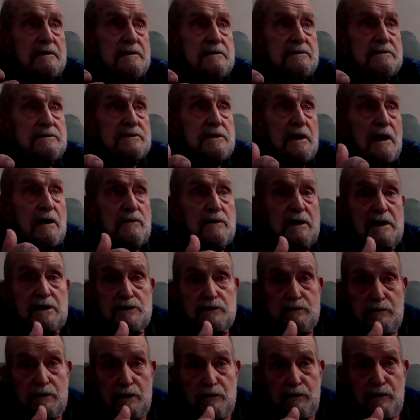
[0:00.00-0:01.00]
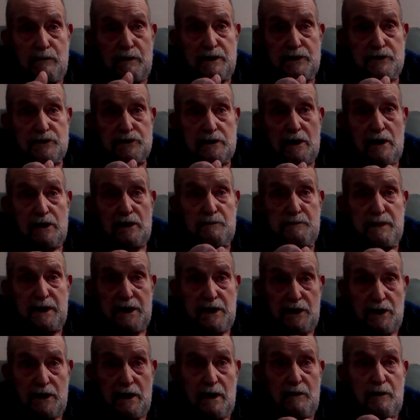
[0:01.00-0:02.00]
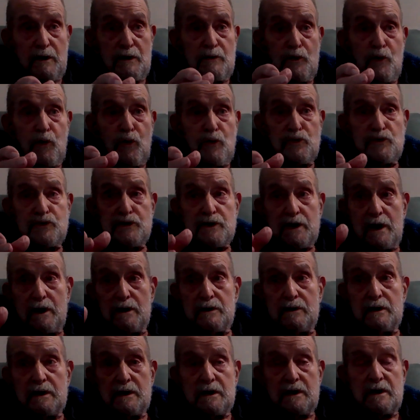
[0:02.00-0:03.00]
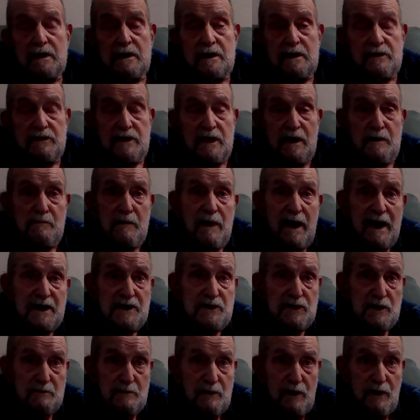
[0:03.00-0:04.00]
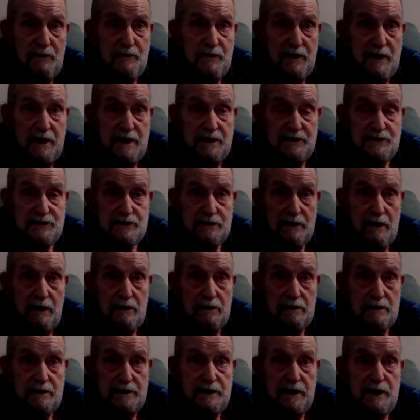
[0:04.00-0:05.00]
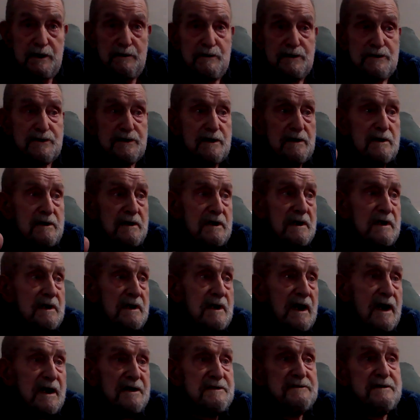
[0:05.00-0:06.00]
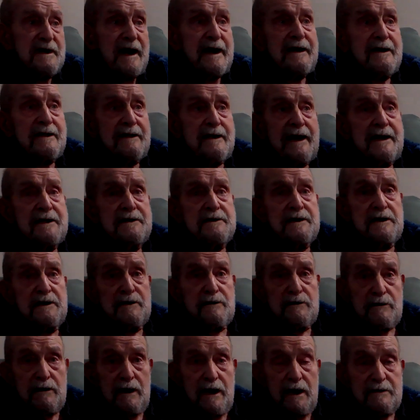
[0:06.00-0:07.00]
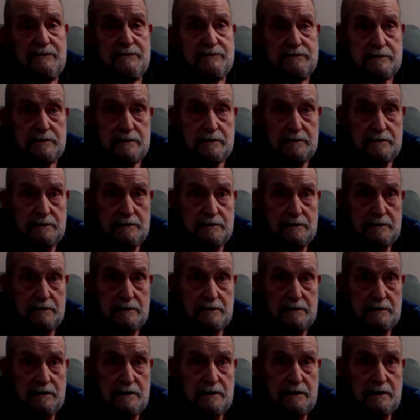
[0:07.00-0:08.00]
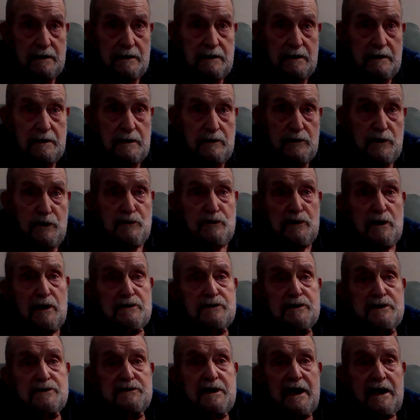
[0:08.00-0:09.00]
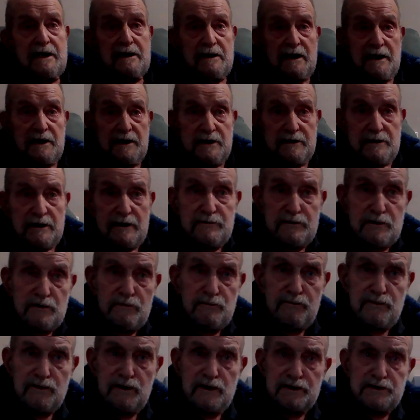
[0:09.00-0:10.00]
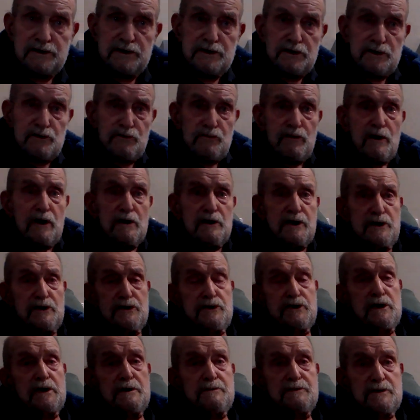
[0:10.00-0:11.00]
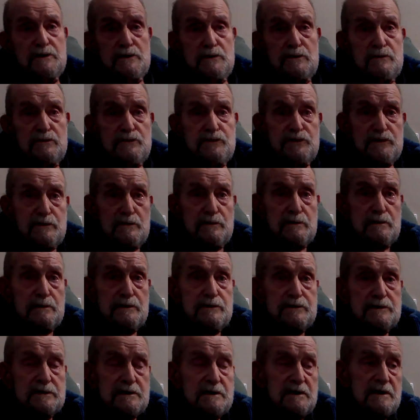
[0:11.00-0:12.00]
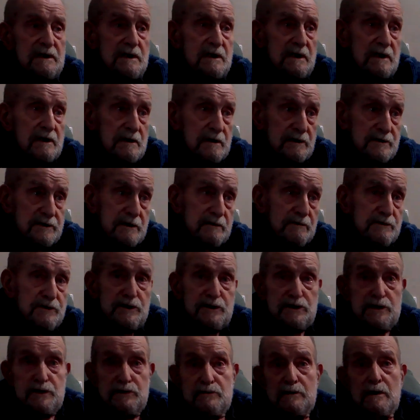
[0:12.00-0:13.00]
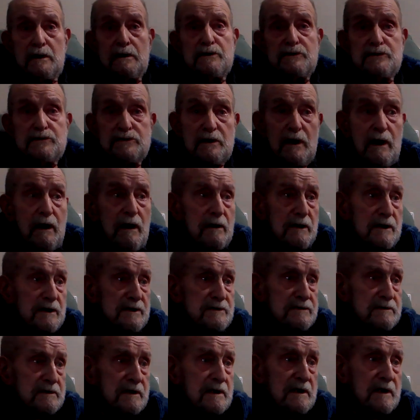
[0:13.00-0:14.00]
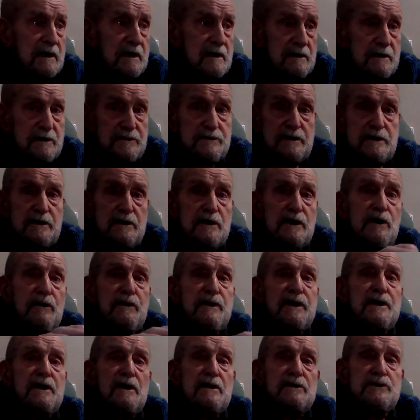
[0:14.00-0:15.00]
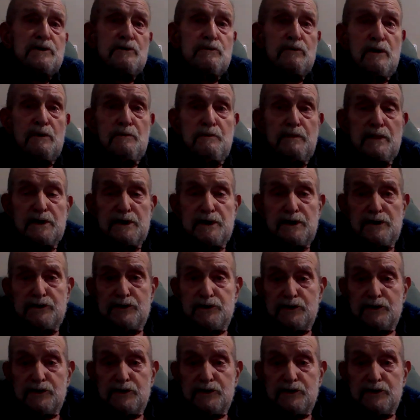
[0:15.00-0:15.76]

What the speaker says: so that's where we went to Scotland to pick it up. And also, they made them up there in Scotland. It was a tank landing craft. There were lots of tank landing craft converted to rocket ships and all sorts, because they were just the right size, because they could go in onto a beach,